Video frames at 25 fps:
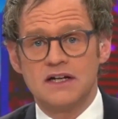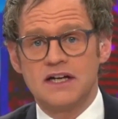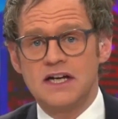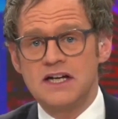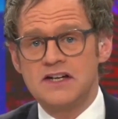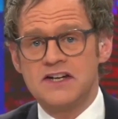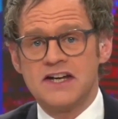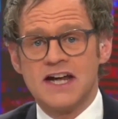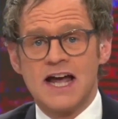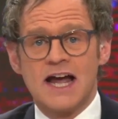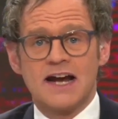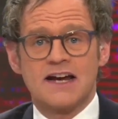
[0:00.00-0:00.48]

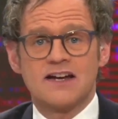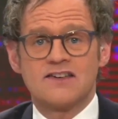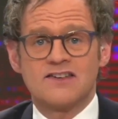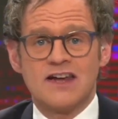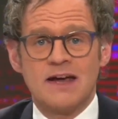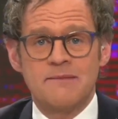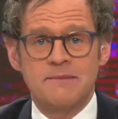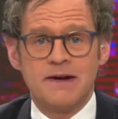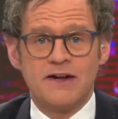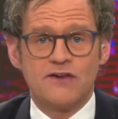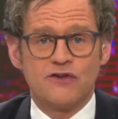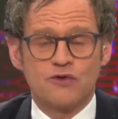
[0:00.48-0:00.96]
Leading
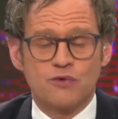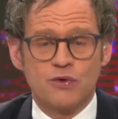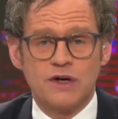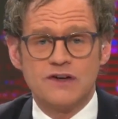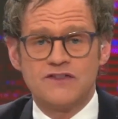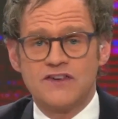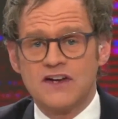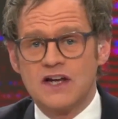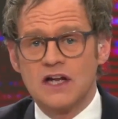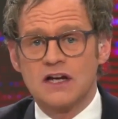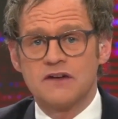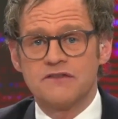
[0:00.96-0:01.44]
academics
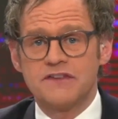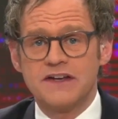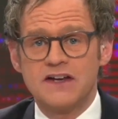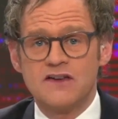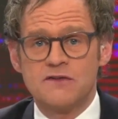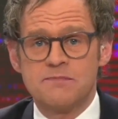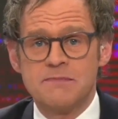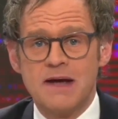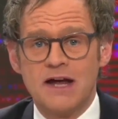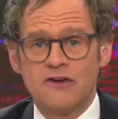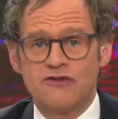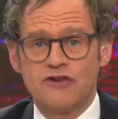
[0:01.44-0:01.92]
critical of
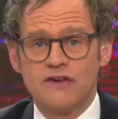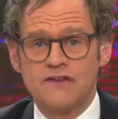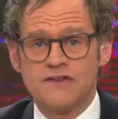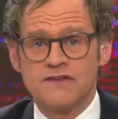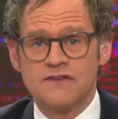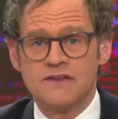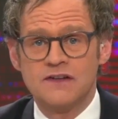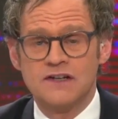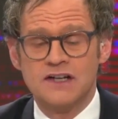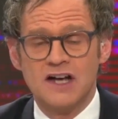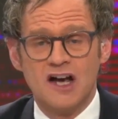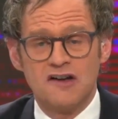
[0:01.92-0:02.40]
these
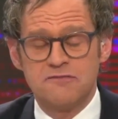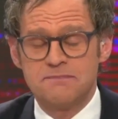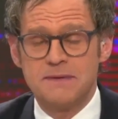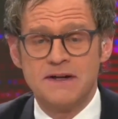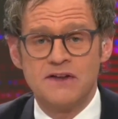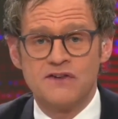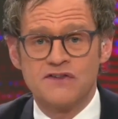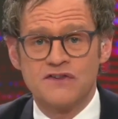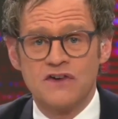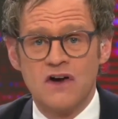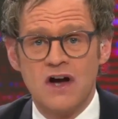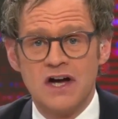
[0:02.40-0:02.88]
measures have
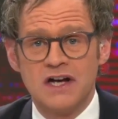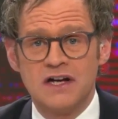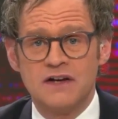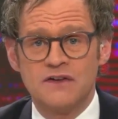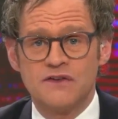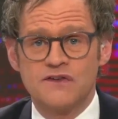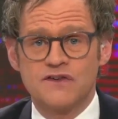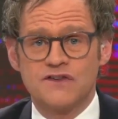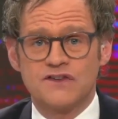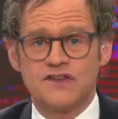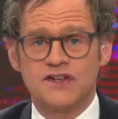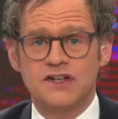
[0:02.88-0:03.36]
been
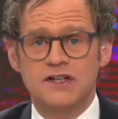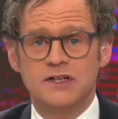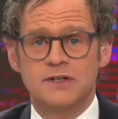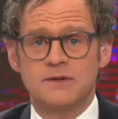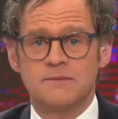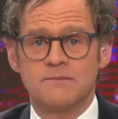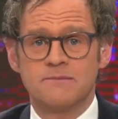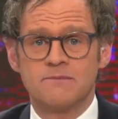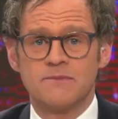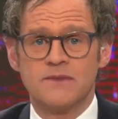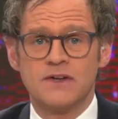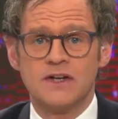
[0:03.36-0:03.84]
silenced
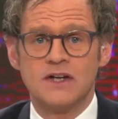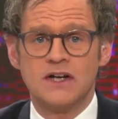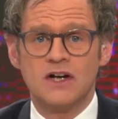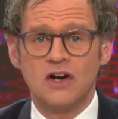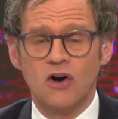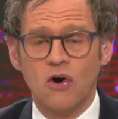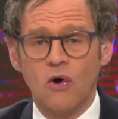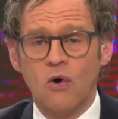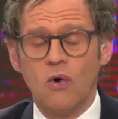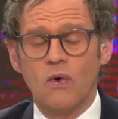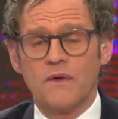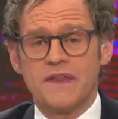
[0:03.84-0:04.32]
too
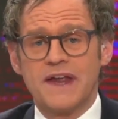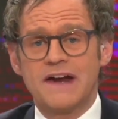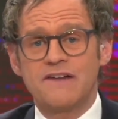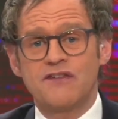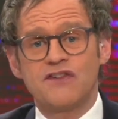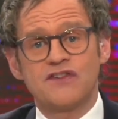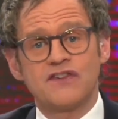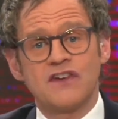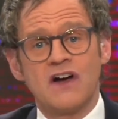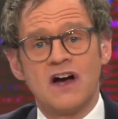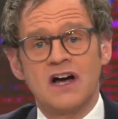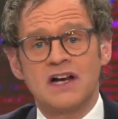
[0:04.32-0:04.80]
or
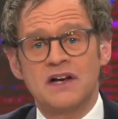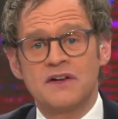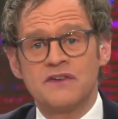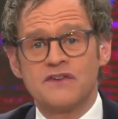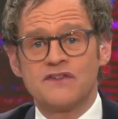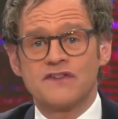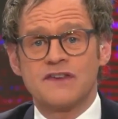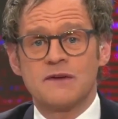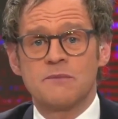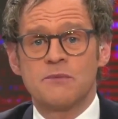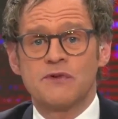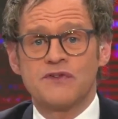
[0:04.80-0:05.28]
they've
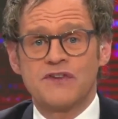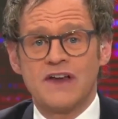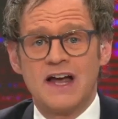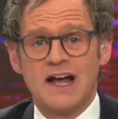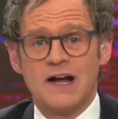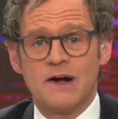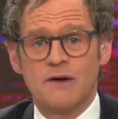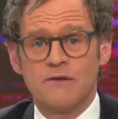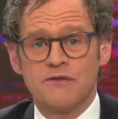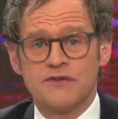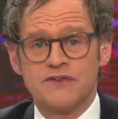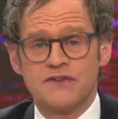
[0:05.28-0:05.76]
silenced
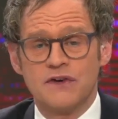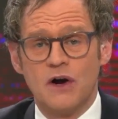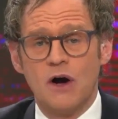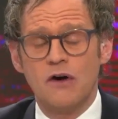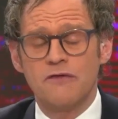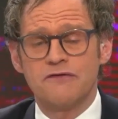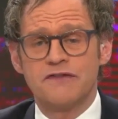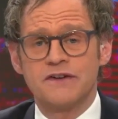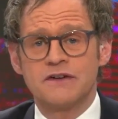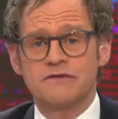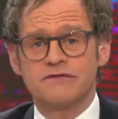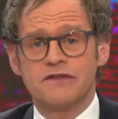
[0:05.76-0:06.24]
themselves,
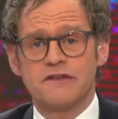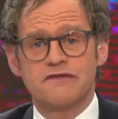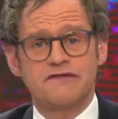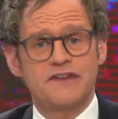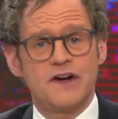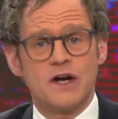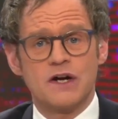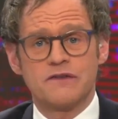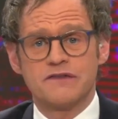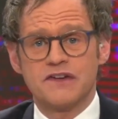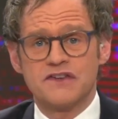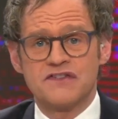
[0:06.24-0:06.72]
often for
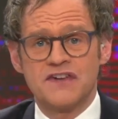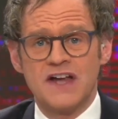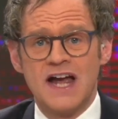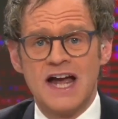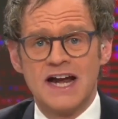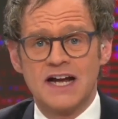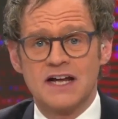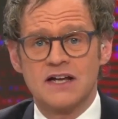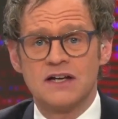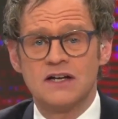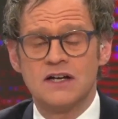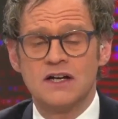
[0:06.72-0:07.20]
fear of
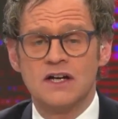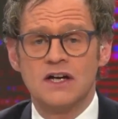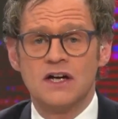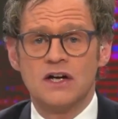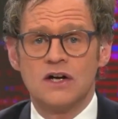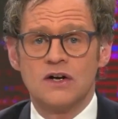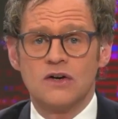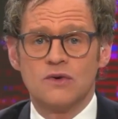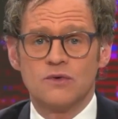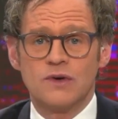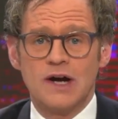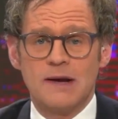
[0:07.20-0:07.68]
attack,
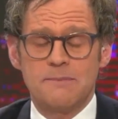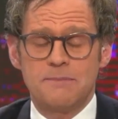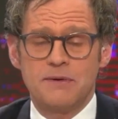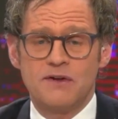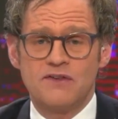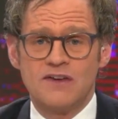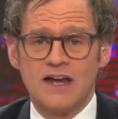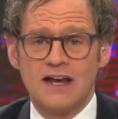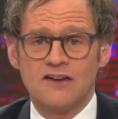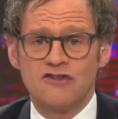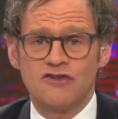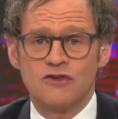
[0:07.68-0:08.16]

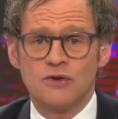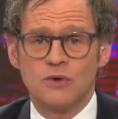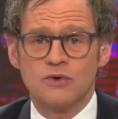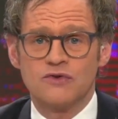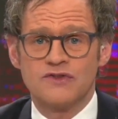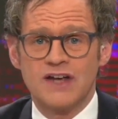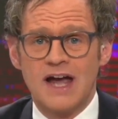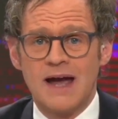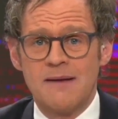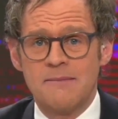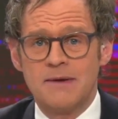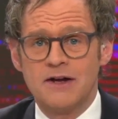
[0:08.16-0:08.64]

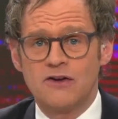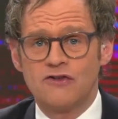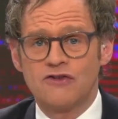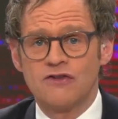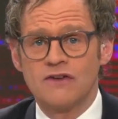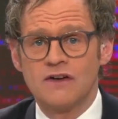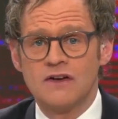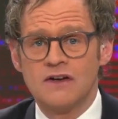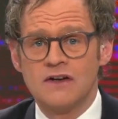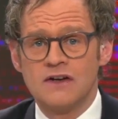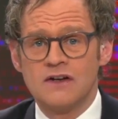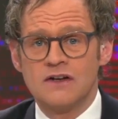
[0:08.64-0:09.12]
reputational
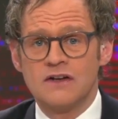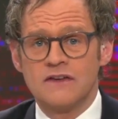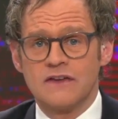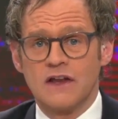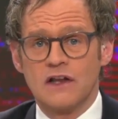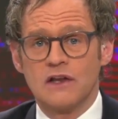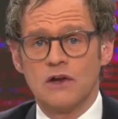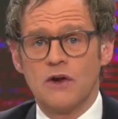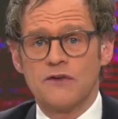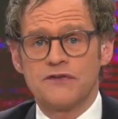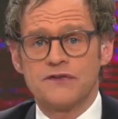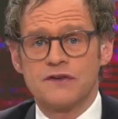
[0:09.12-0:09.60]
damage,
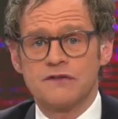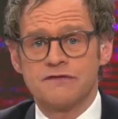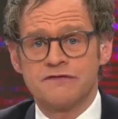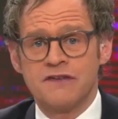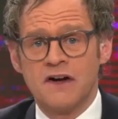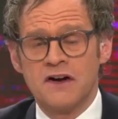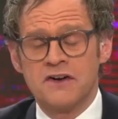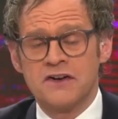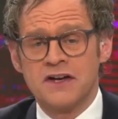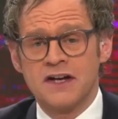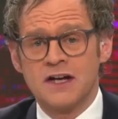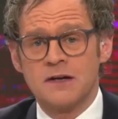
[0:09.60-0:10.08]
the loss of
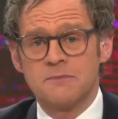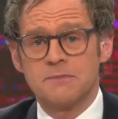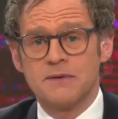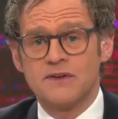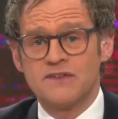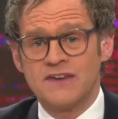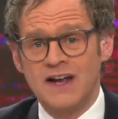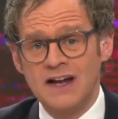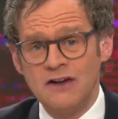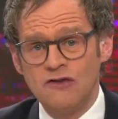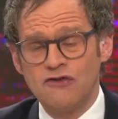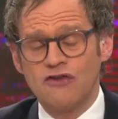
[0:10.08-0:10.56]
funding, and
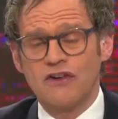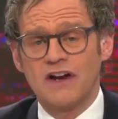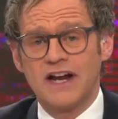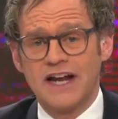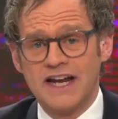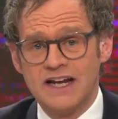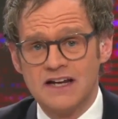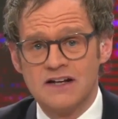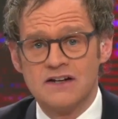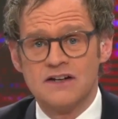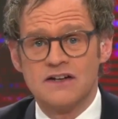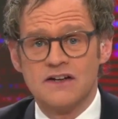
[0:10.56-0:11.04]

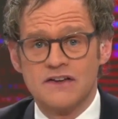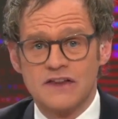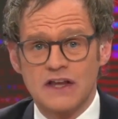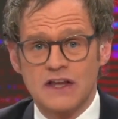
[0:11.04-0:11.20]
potentially